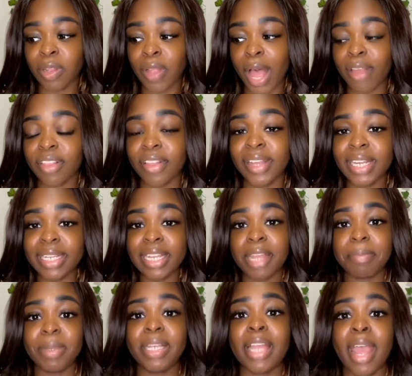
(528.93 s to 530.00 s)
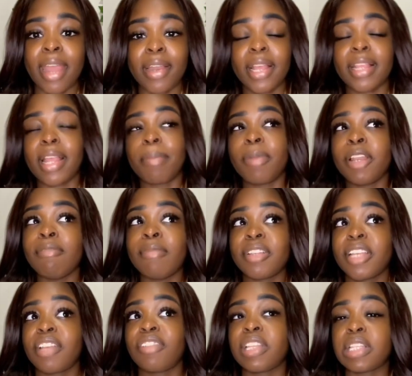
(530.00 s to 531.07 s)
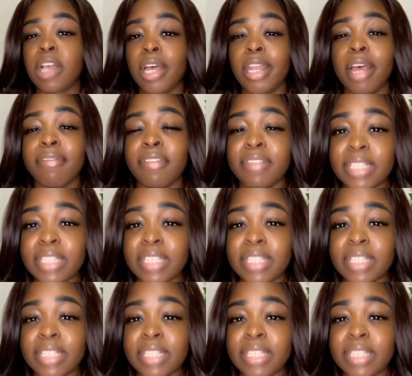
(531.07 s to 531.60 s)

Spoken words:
I was already deadbeat tired because I pretty much had just gone off of a